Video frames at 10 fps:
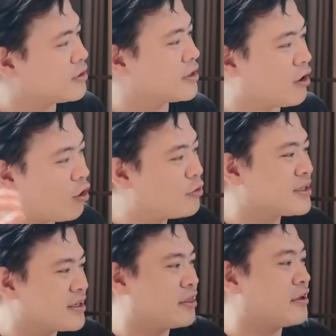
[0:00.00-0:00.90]
So like almost
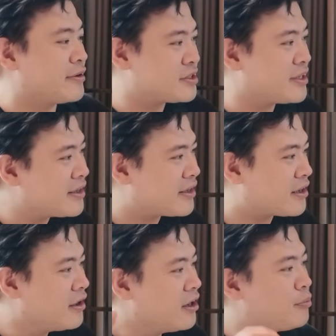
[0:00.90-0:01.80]
like Ethereum
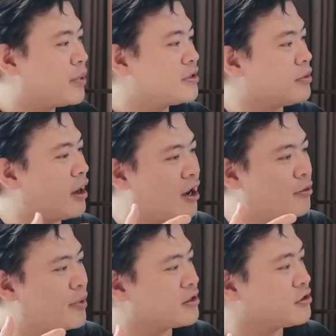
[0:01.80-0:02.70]
staking, but
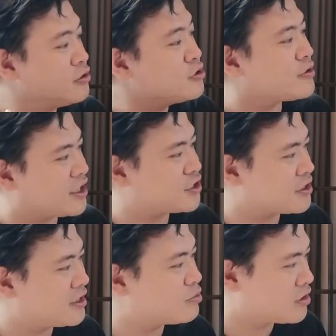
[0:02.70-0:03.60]
but the user actually
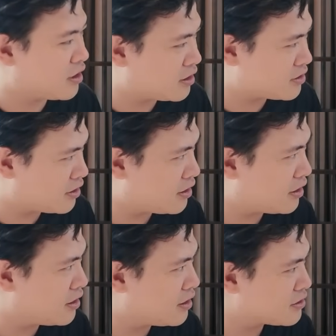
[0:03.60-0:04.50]
keeps
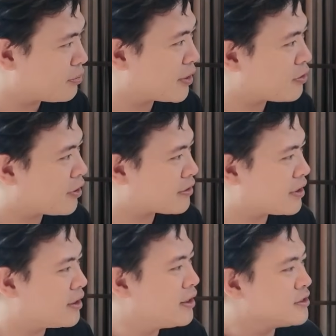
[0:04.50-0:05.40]
the Bitcoin,
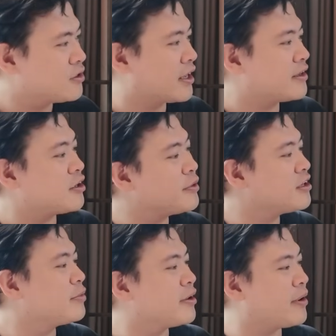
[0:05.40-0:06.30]
right? So can you tell me a
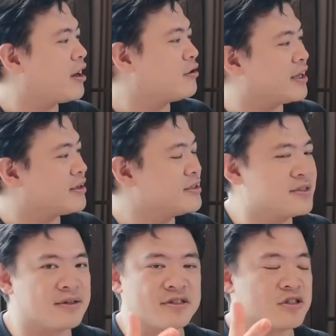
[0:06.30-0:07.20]
little bit about how that
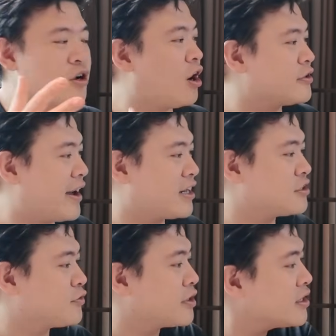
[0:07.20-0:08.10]
is and just the call to action for